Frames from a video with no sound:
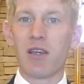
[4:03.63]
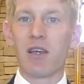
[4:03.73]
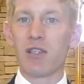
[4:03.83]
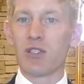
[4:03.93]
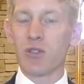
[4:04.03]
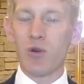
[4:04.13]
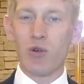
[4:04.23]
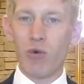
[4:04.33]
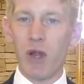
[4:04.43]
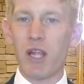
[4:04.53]
and he's so
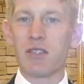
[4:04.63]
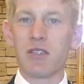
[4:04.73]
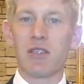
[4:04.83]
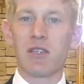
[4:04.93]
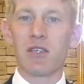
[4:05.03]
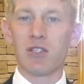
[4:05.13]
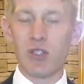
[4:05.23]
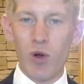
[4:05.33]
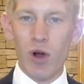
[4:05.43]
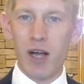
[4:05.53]
great and
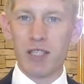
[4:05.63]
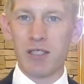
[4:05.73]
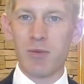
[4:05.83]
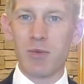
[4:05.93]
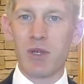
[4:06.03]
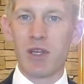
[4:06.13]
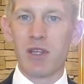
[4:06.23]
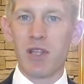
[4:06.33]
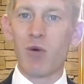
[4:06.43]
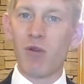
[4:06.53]
so awesome
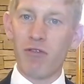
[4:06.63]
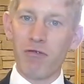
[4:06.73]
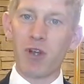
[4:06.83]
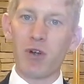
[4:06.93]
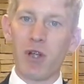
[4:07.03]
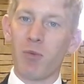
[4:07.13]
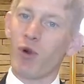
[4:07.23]
that we fear him.